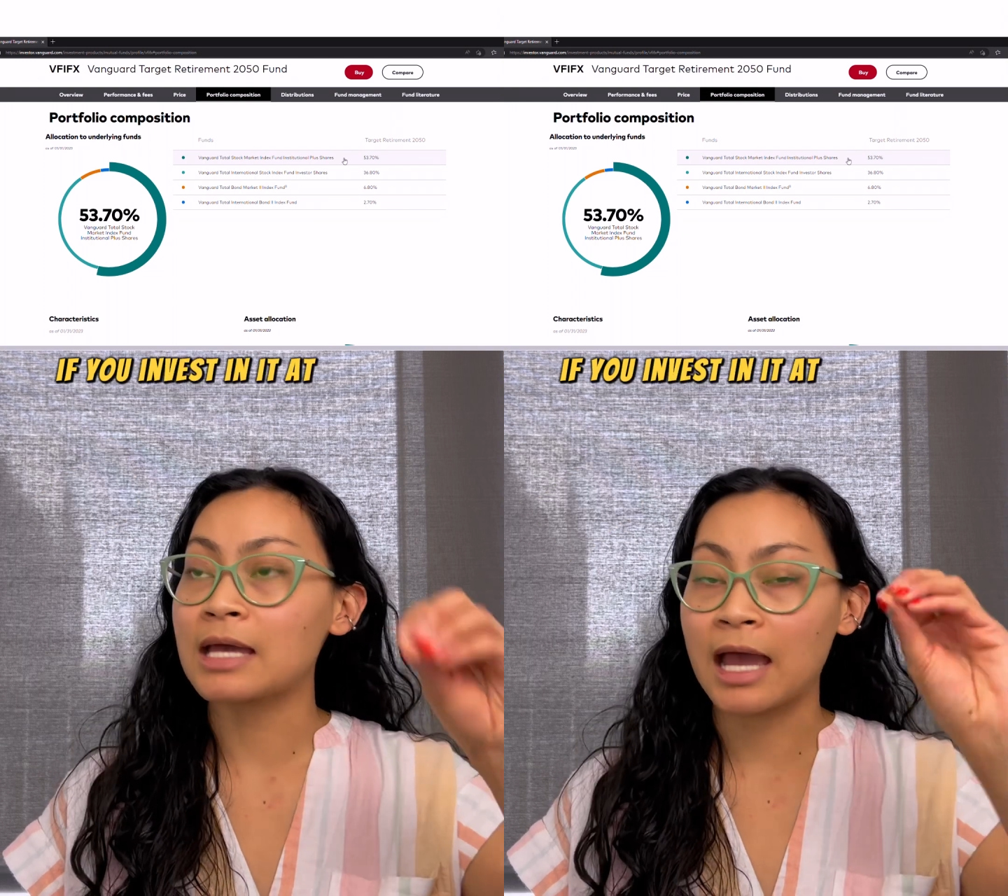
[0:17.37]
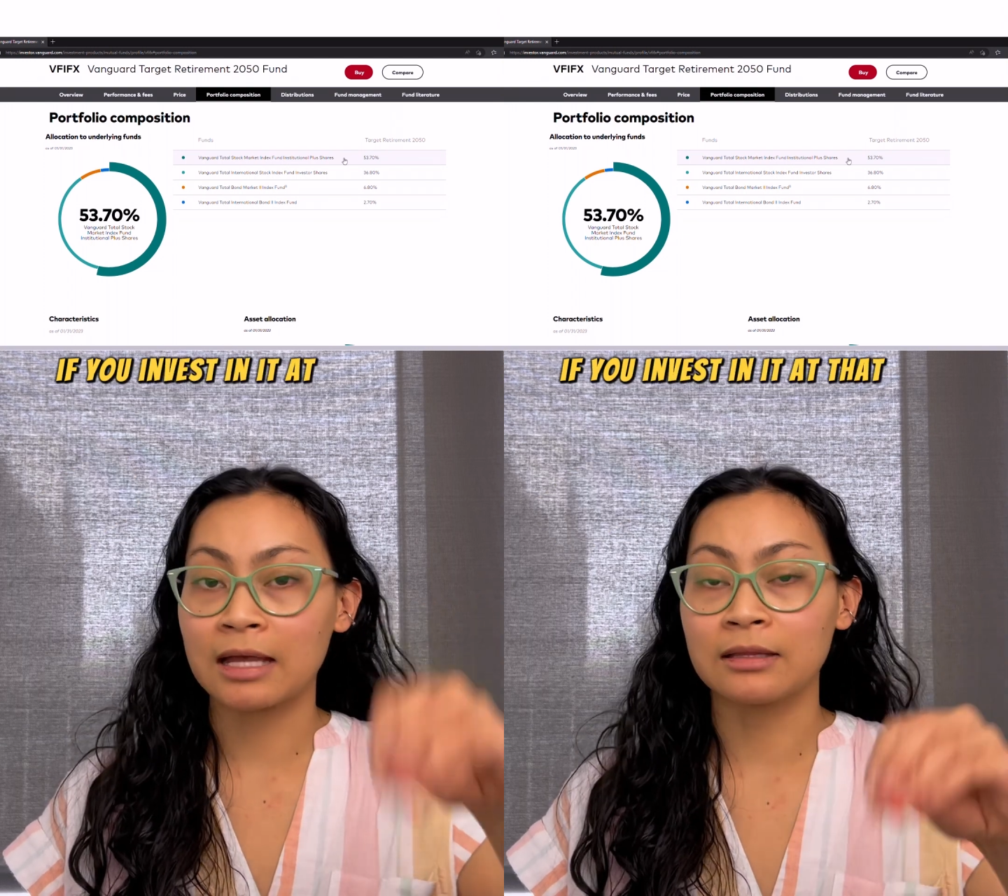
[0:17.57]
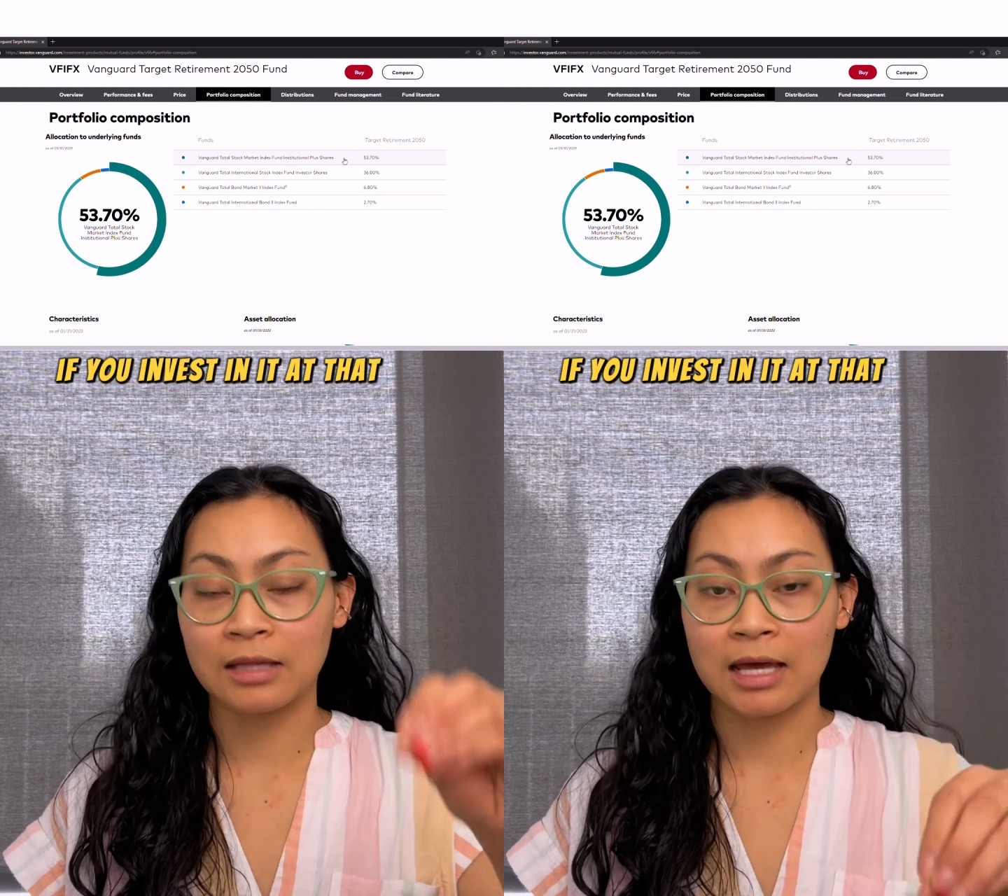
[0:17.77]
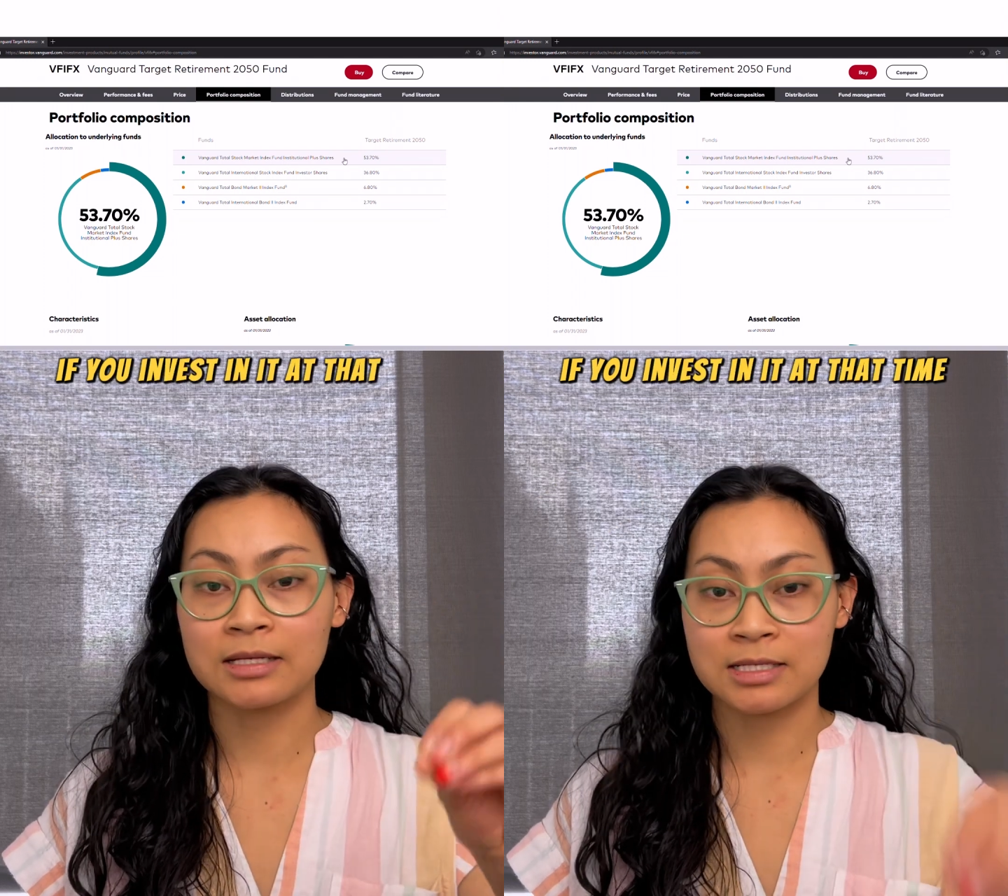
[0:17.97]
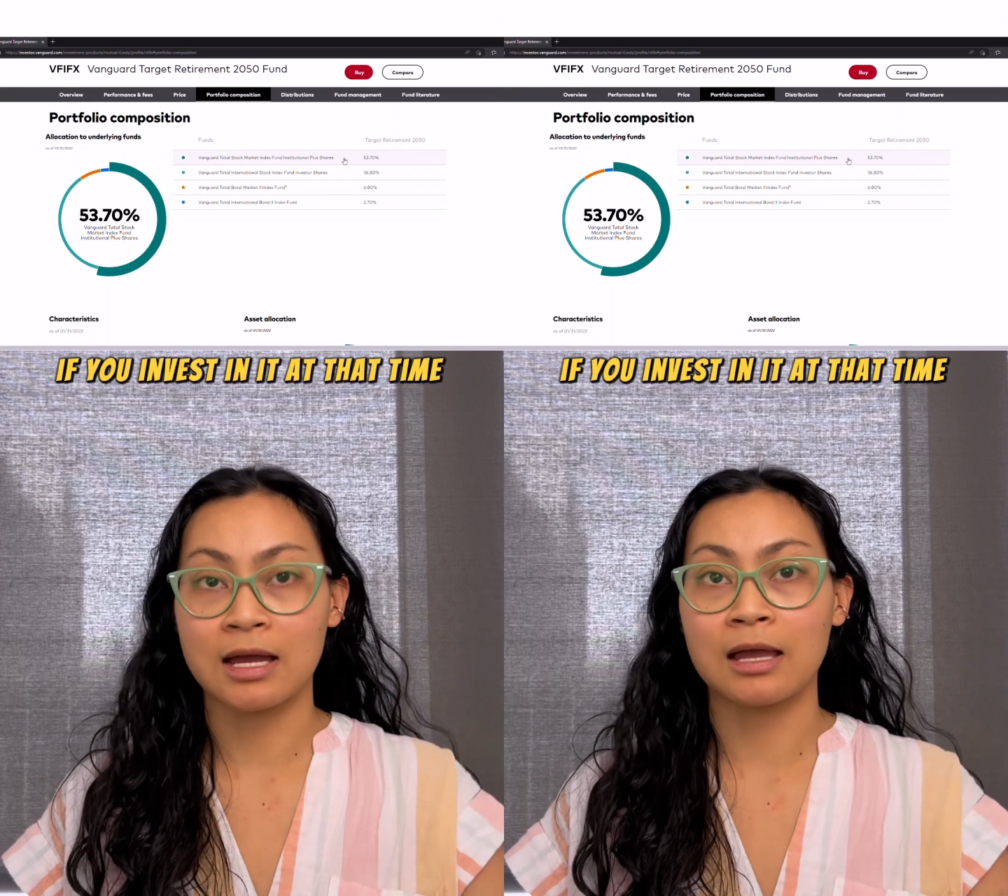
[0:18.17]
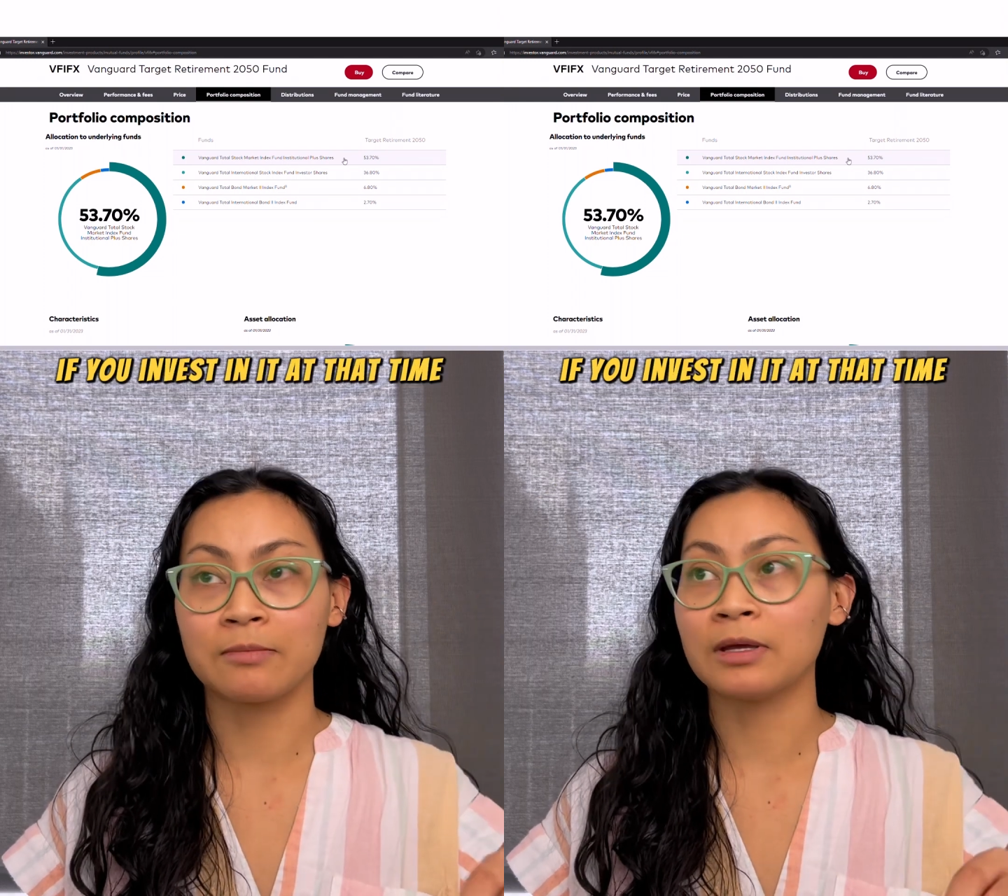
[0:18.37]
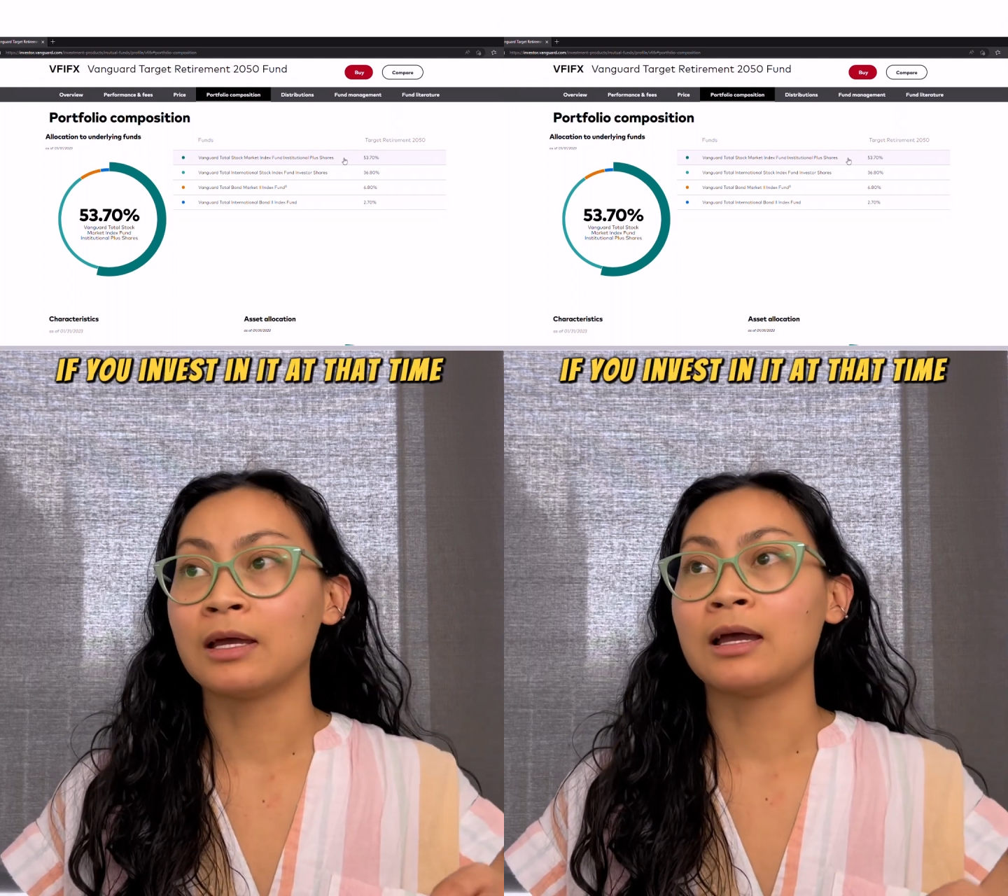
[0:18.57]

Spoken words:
at that time.